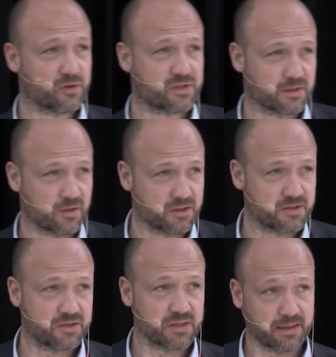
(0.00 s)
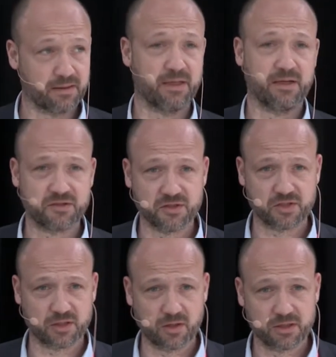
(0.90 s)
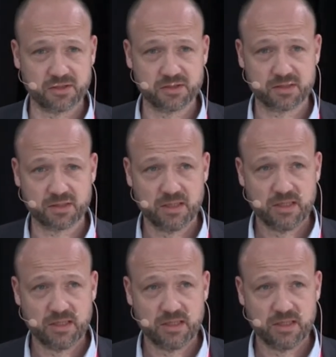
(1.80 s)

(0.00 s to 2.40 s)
technologies and energy technologies.